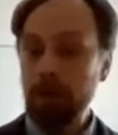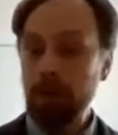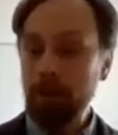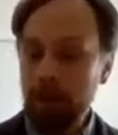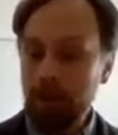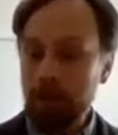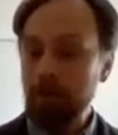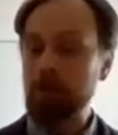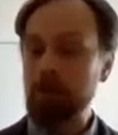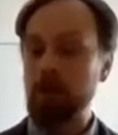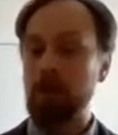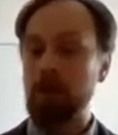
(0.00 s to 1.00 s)

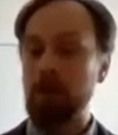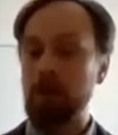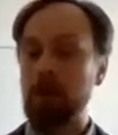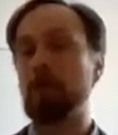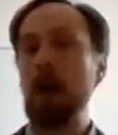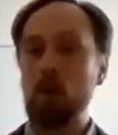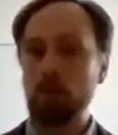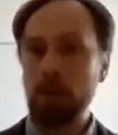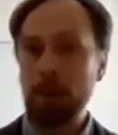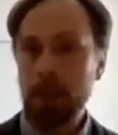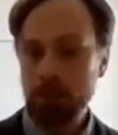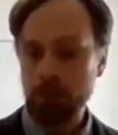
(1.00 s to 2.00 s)
believes in the power of
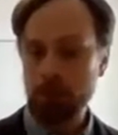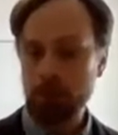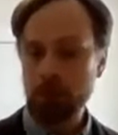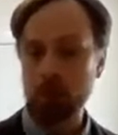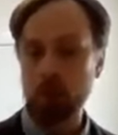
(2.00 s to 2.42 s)
patience